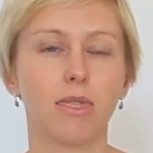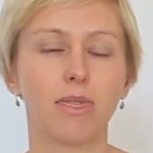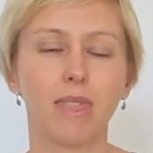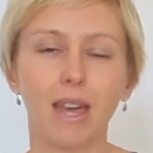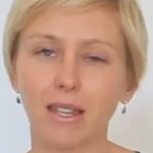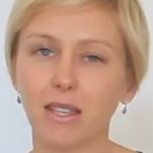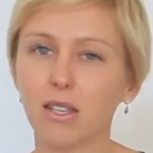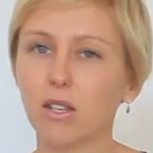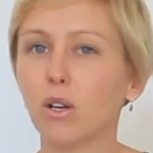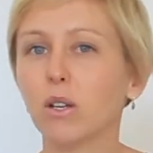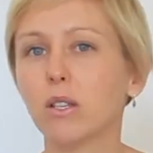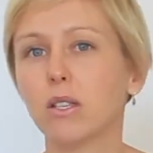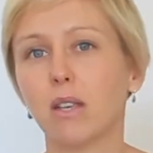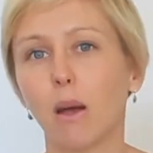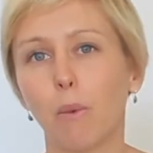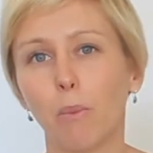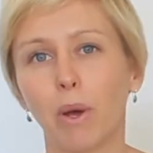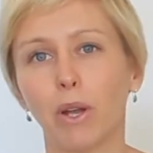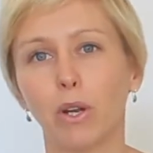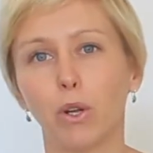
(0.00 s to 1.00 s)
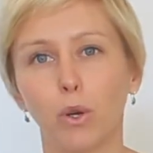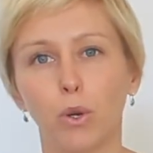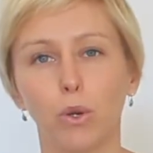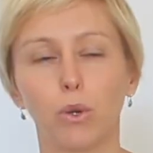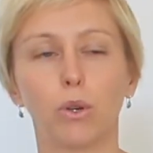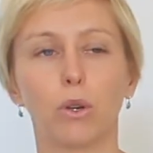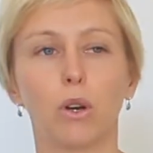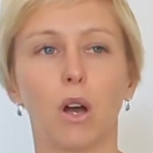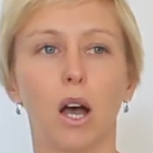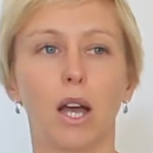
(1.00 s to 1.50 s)
That's not someone
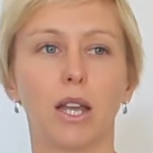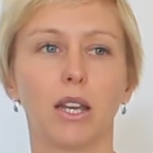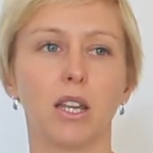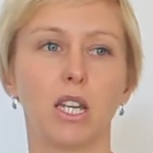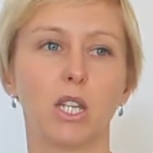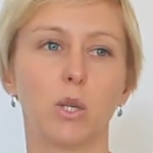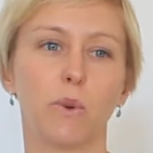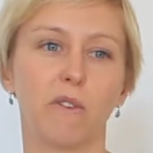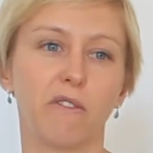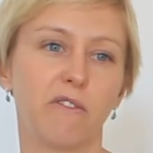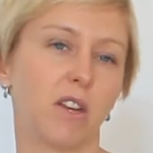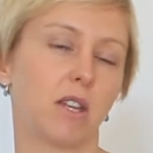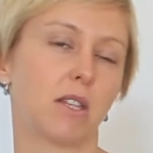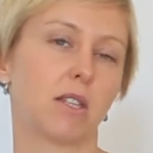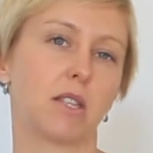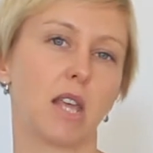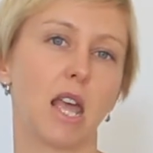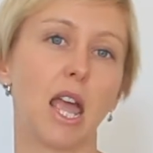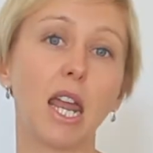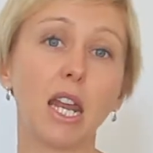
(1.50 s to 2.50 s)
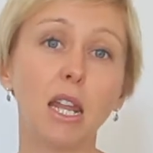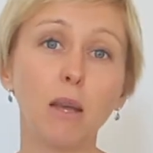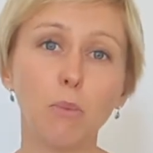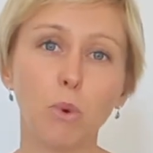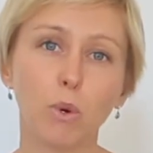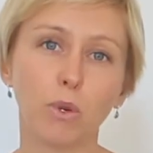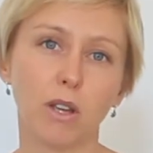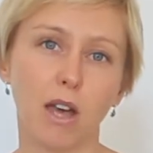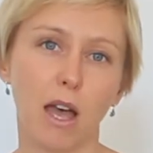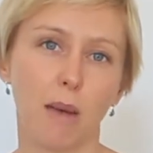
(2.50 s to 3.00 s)
who I need to invest any
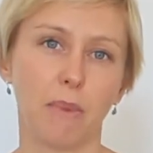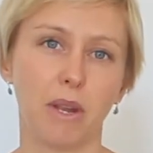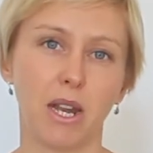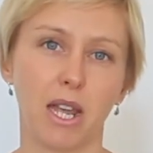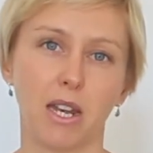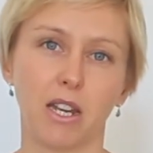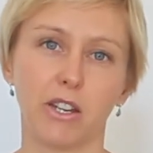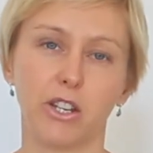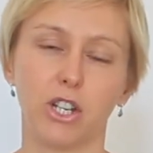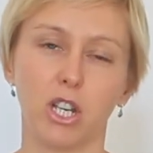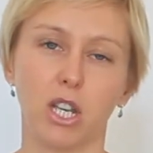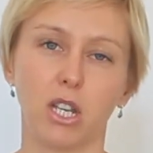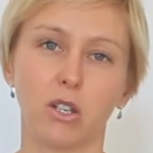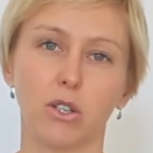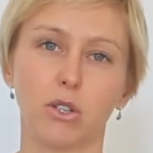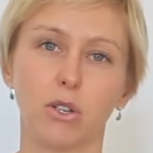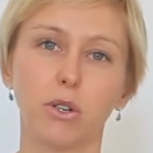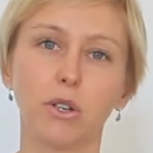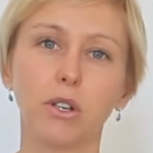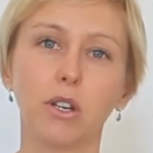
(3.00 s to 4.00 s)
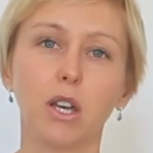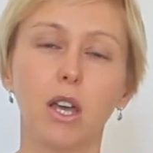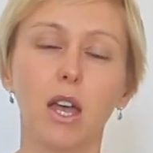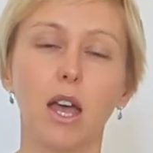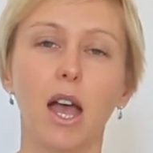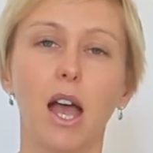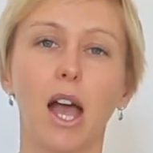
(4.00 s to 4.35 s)
more time and energy into